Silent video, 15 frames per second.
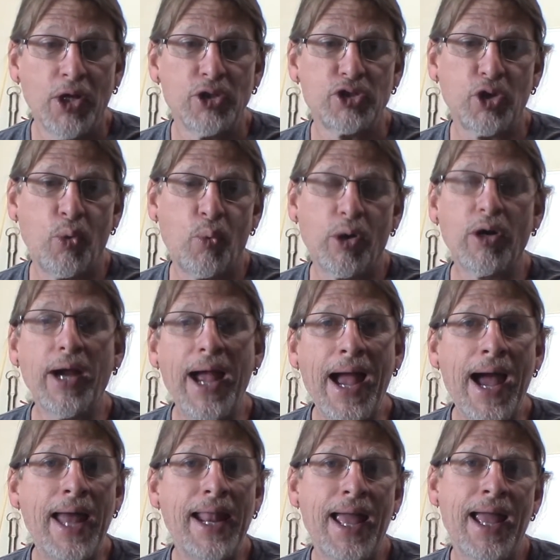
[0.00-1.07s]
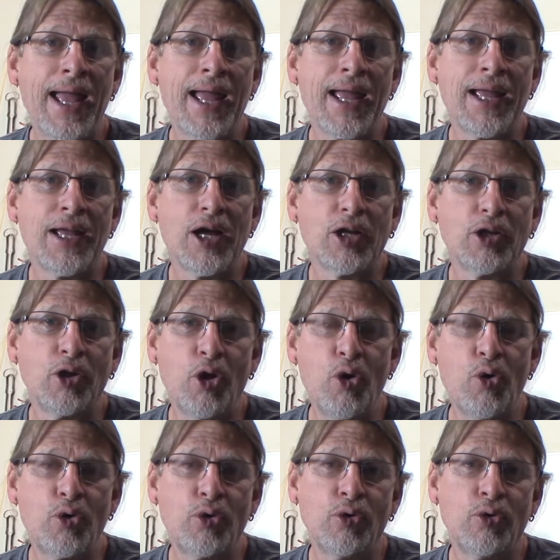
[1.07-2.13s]
So we're at a
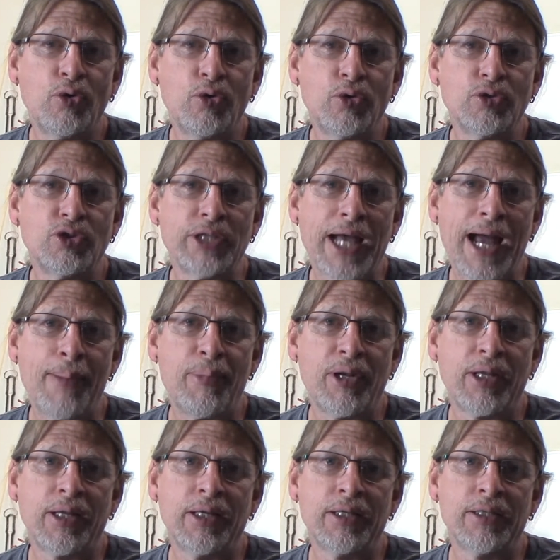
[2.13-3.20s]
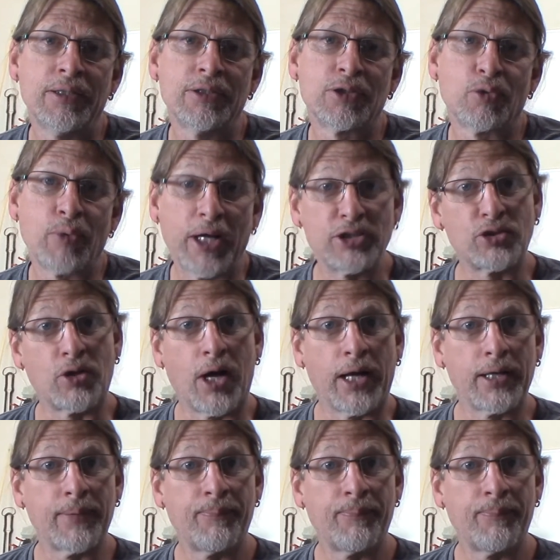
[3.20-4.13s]
local Japanese restaurant.